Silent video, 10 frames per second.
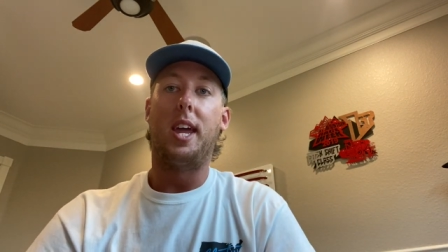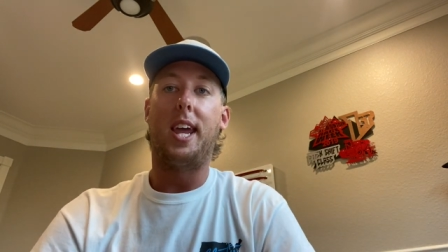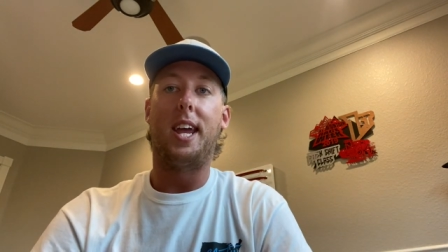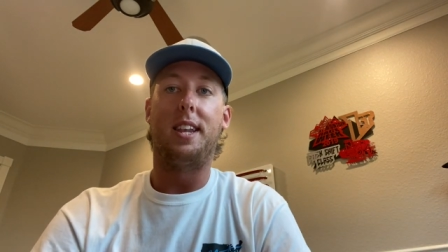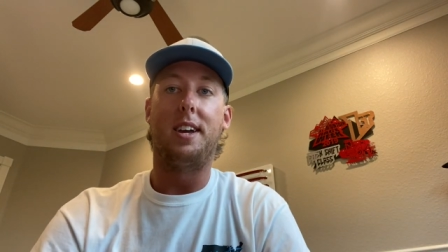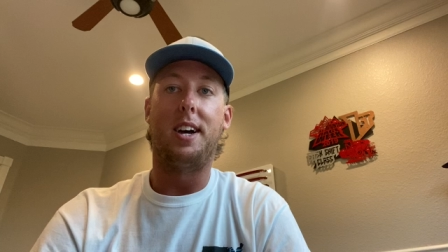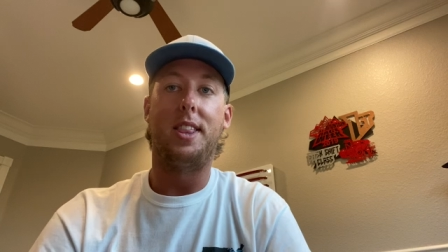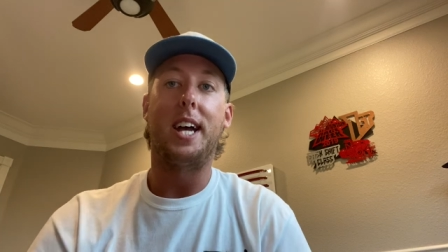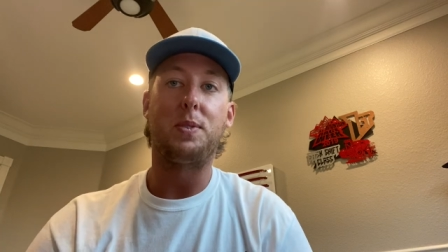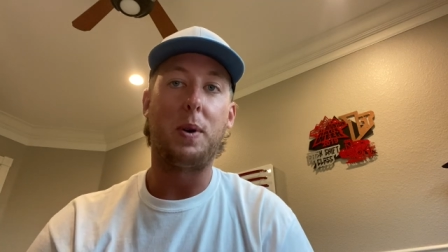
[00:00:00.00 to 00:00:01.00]
And uh,
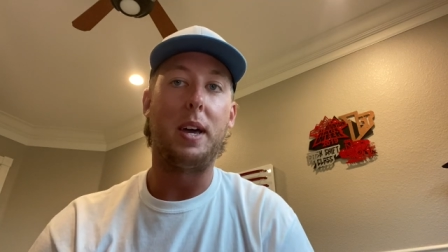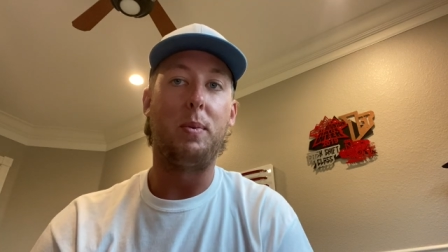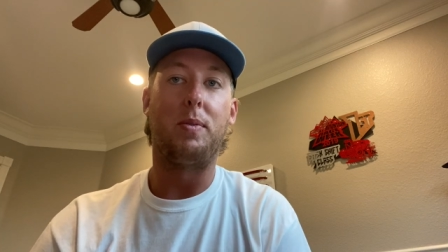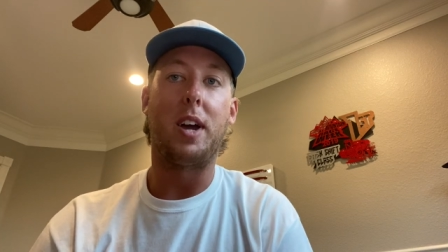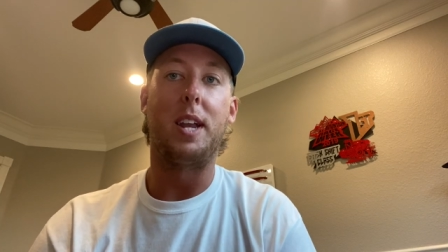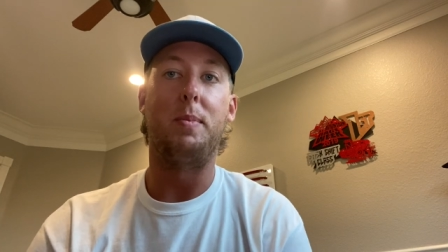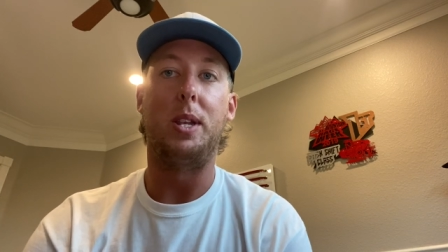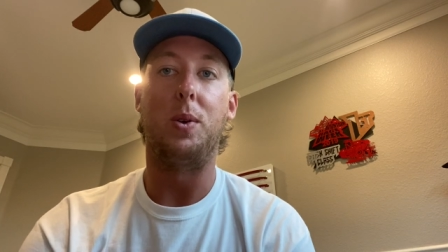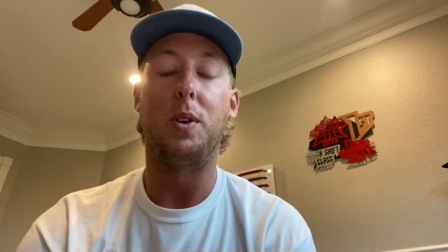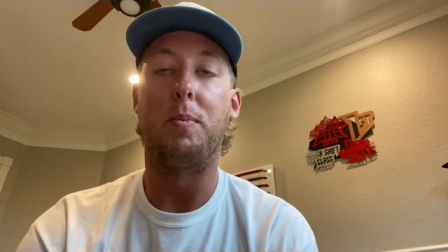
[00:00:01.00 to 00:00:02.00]
that's why we've kind of been
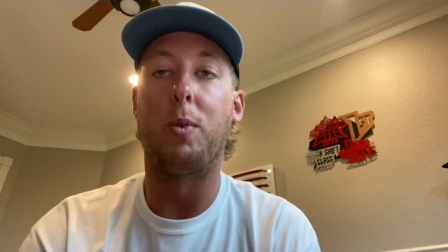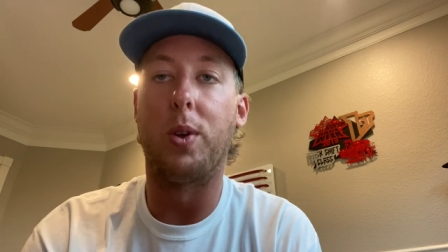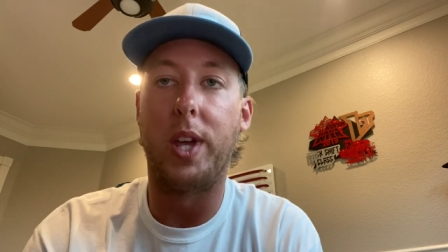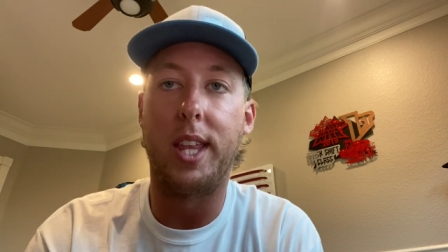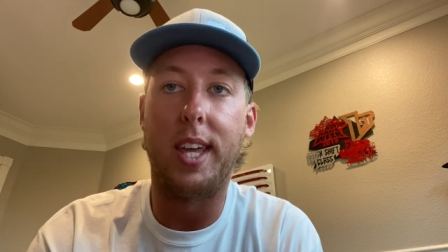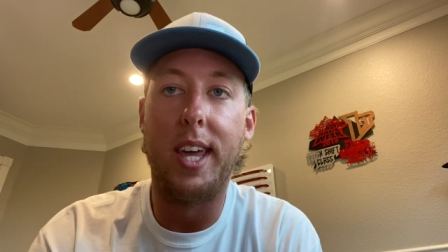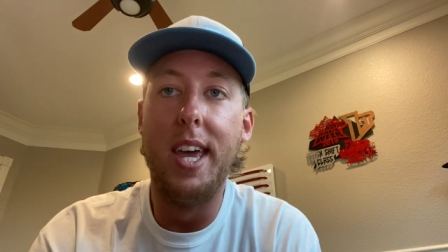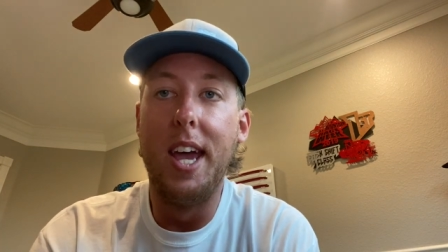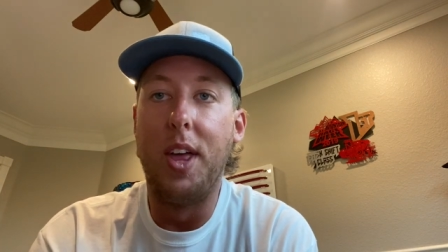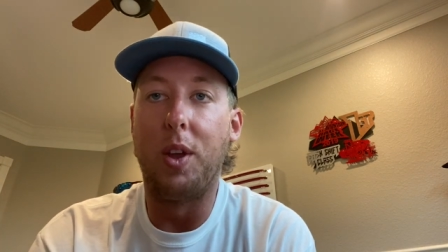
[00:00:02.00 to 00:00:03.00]
doing them more lately
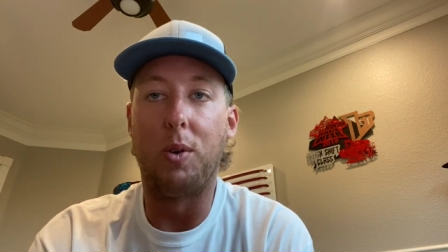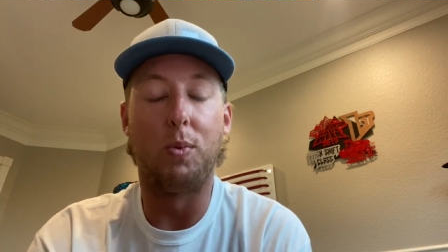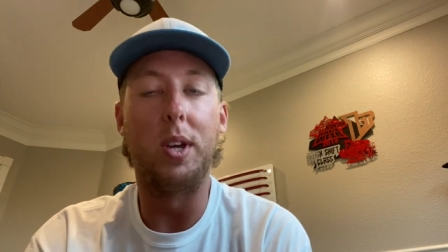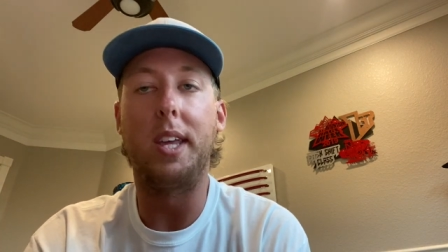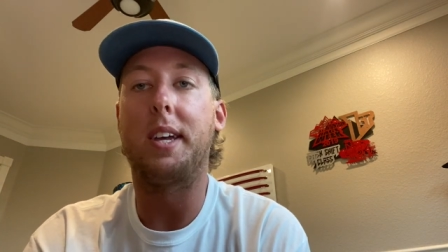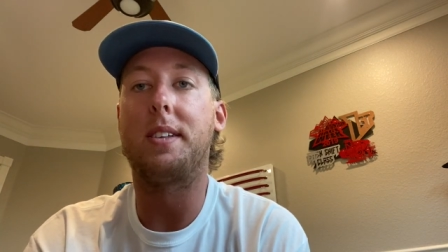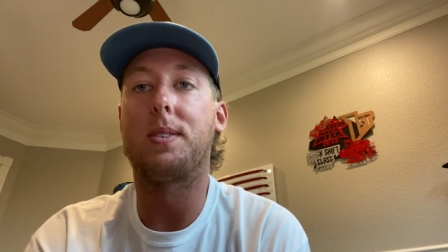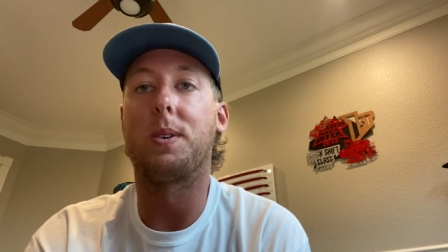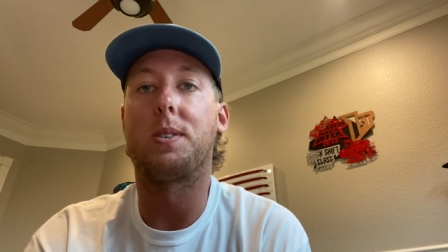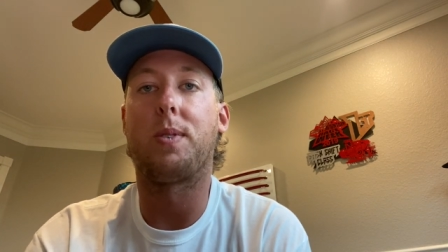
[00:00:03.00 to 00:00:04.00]
they're a really good
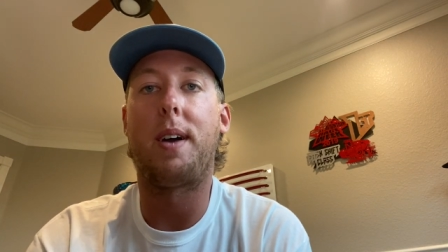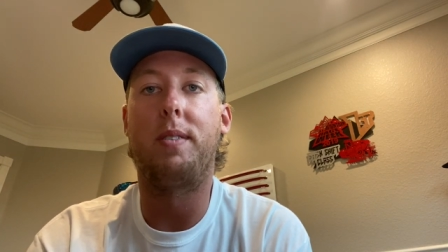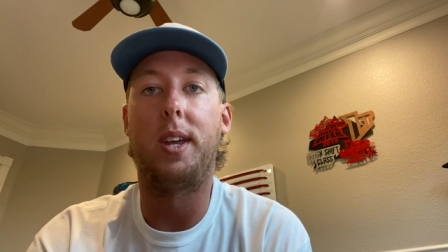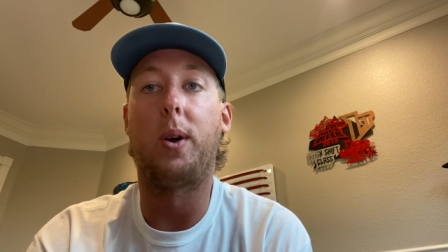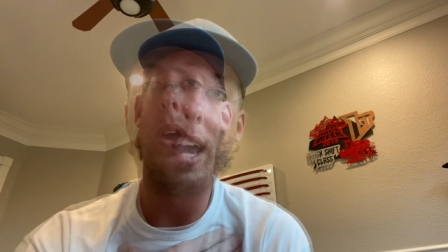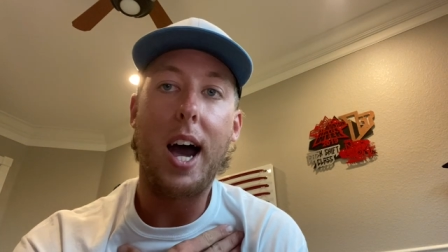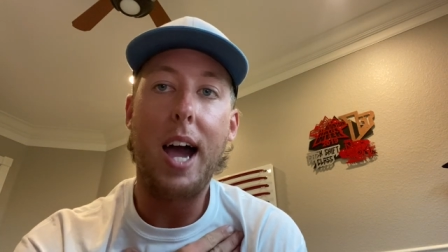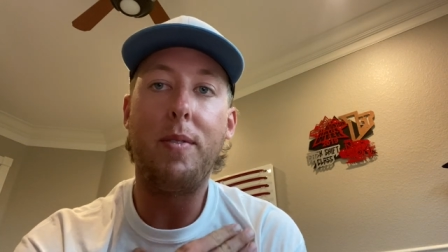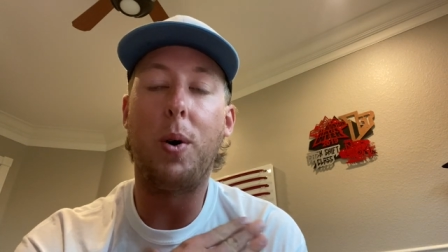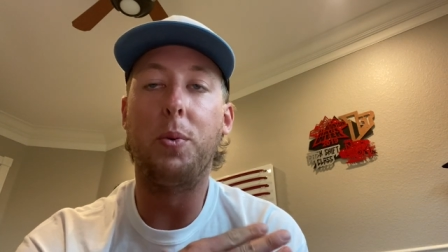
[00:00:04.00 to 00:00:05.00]
source of revenue.
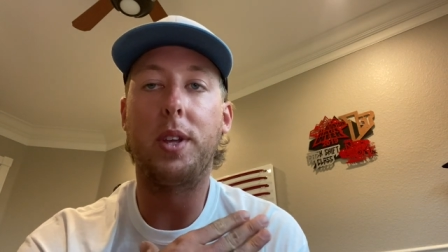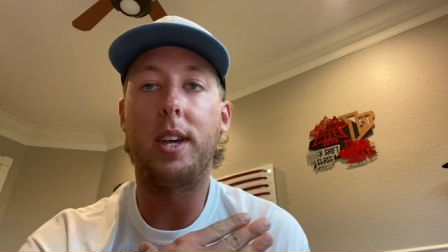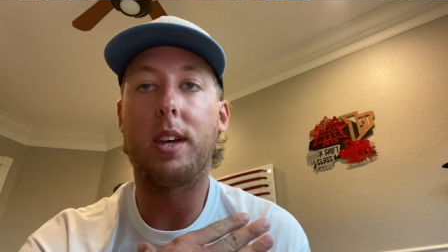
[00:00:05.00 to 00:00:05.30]
I've only